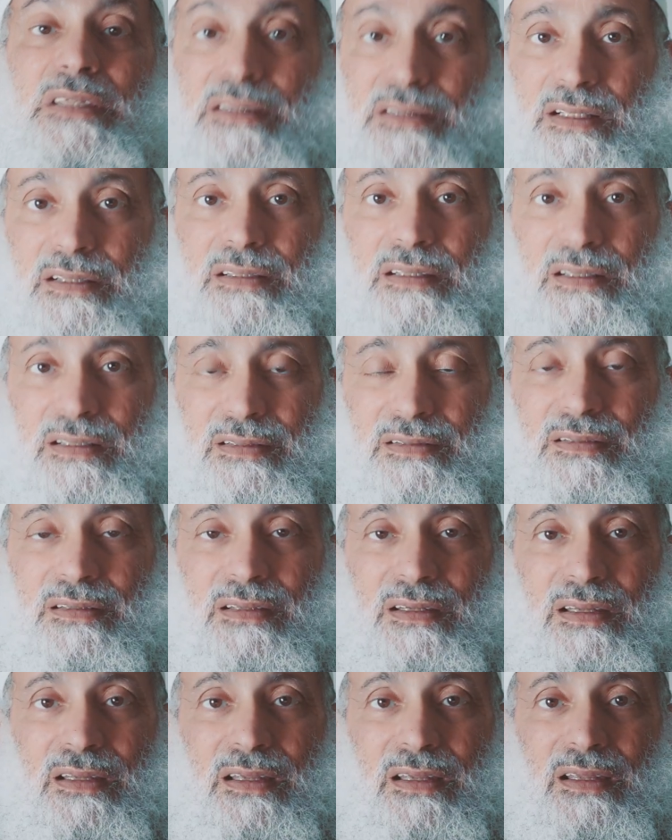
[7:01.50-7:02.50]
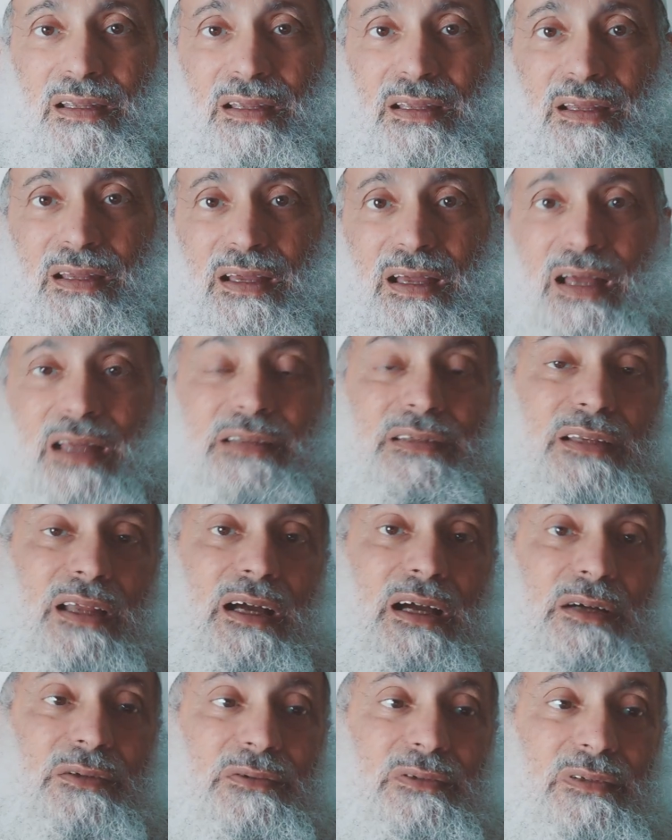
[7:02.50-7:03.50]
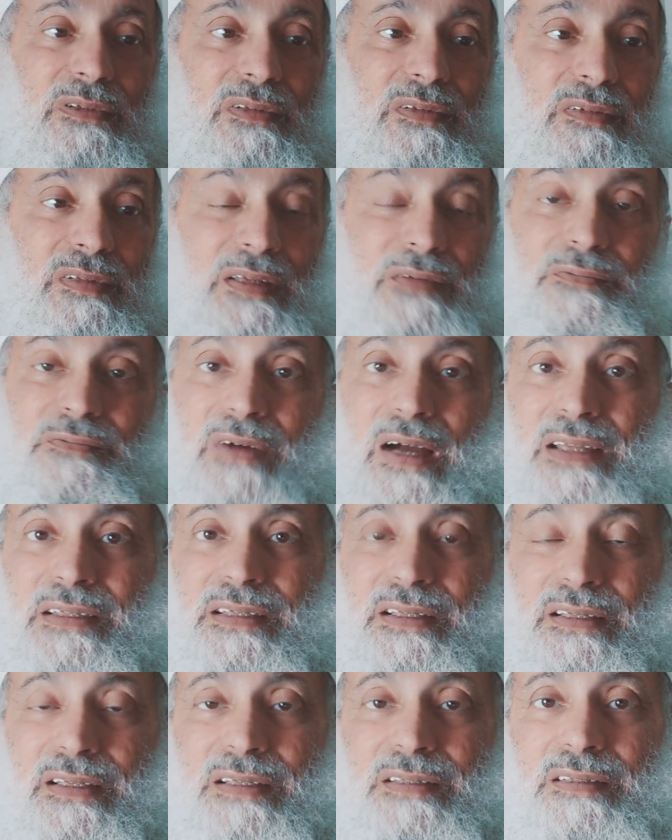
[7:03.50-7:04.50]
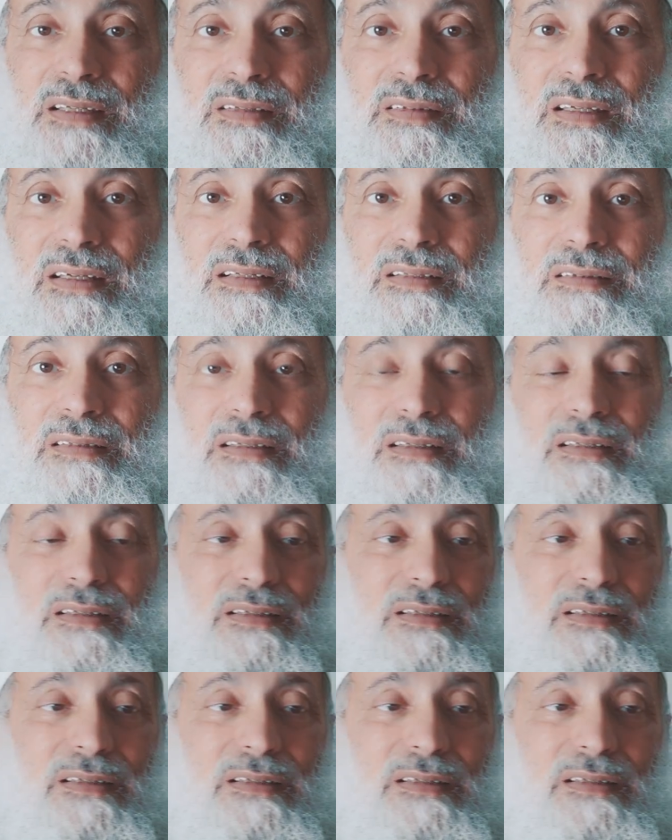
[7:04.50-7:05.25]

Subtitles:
it isn't. And now they're fighting each other.